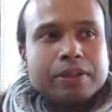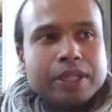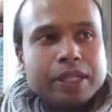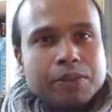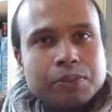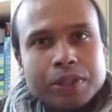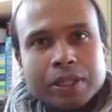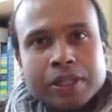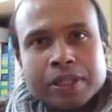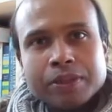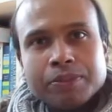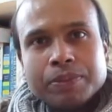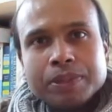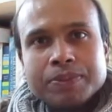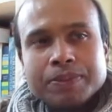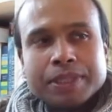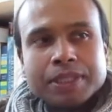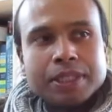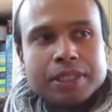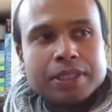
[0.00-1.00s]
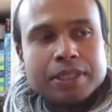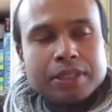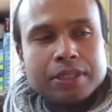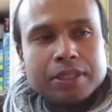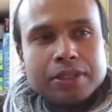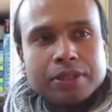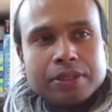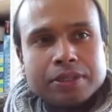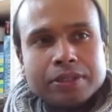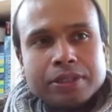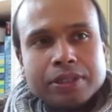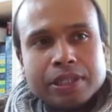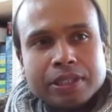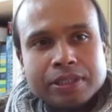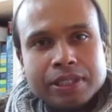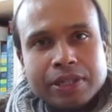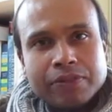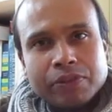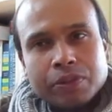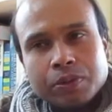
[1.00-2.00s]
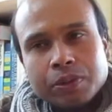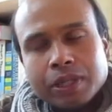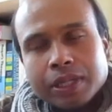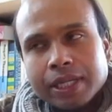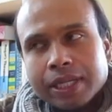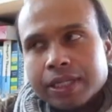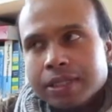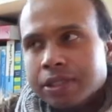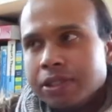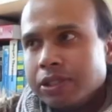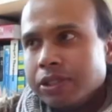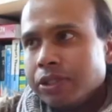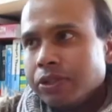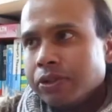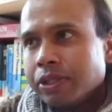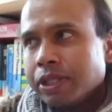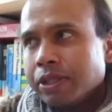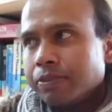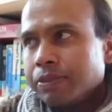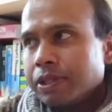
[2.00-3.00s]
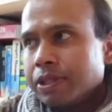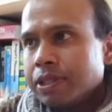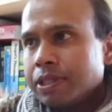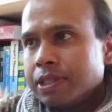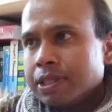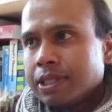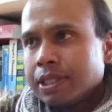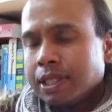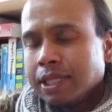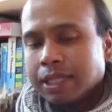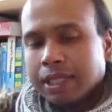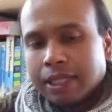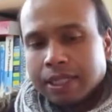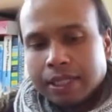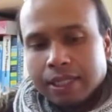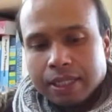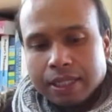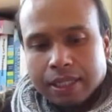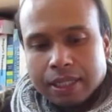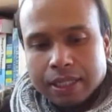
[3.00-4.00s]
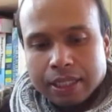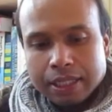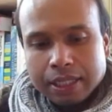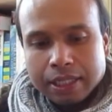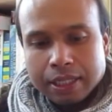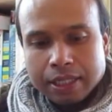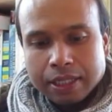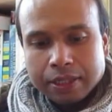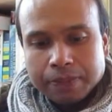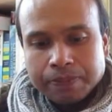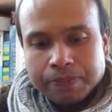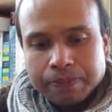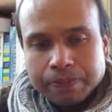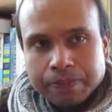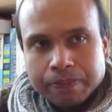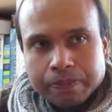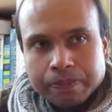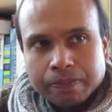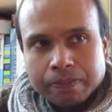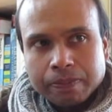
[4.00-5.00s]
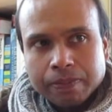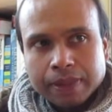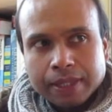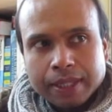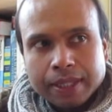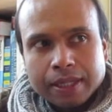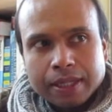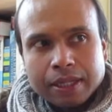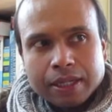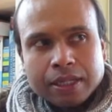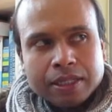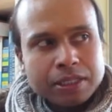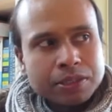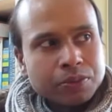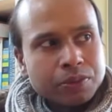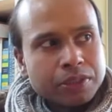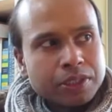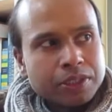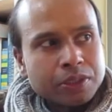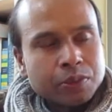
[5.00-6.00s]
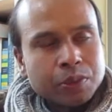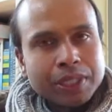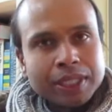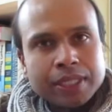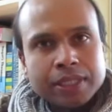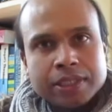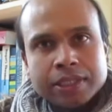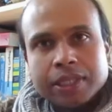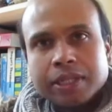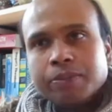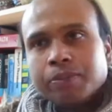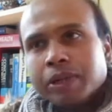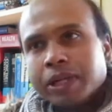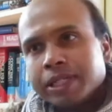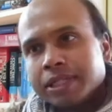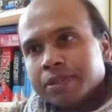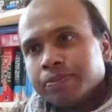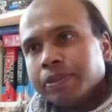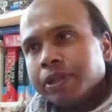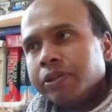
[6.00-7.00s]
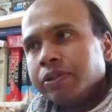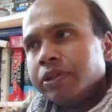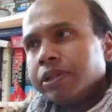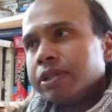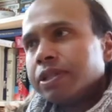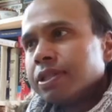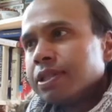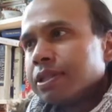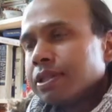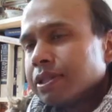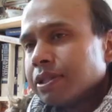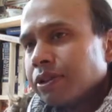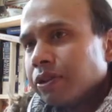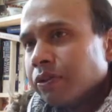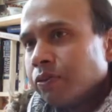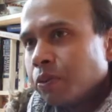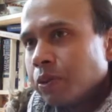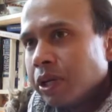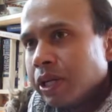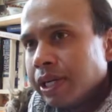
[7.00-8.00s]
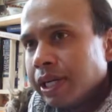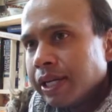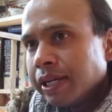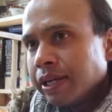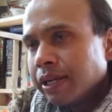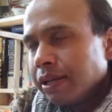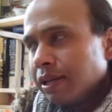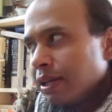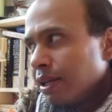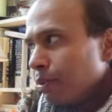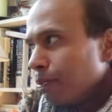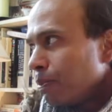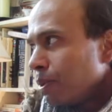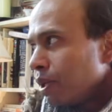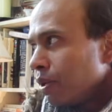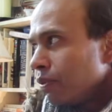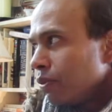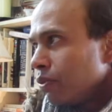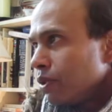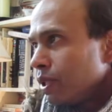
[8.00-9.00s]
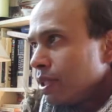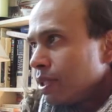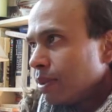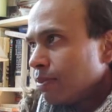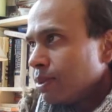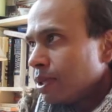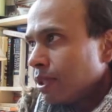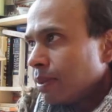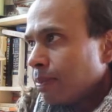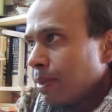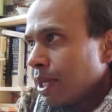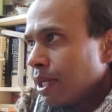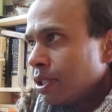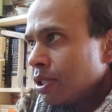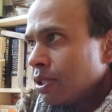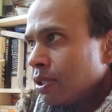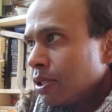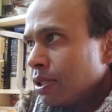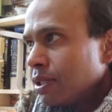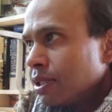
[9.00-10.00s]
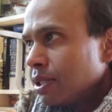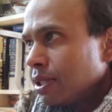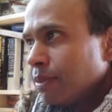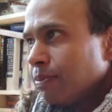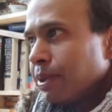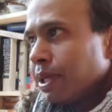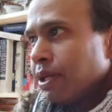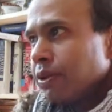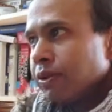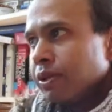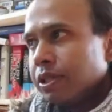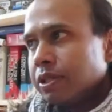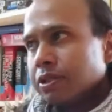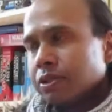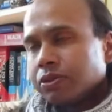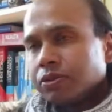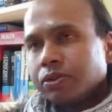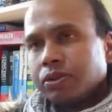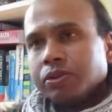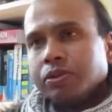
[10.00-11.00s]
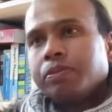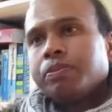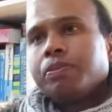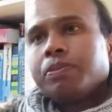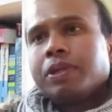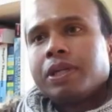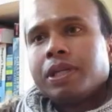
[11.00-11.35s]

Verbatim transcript: yeah, welcome especially to, to, to everyone and to newcomers. Um, and I just wanted to quickly share my experience of why uh, part of the reason I'm so passionate about this group